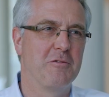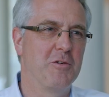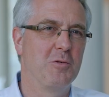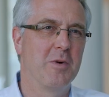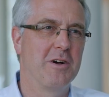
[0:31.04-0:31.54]
a
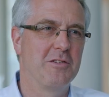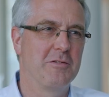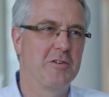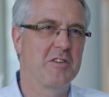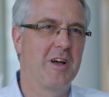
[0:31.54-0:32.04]
few bars
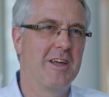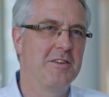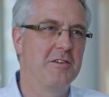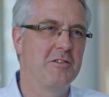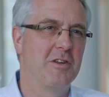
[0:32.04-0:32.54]
of a
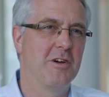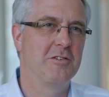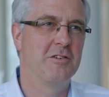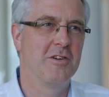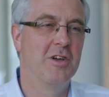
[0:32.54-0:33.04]
Scarlatti
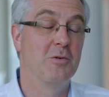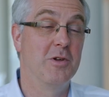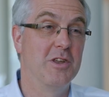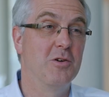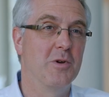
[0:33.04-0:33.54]
sonata,
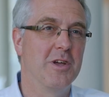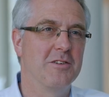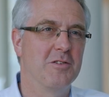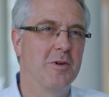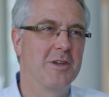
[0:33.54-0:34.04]
we knew we
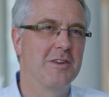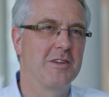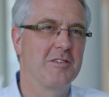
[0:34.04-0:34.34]
had to make an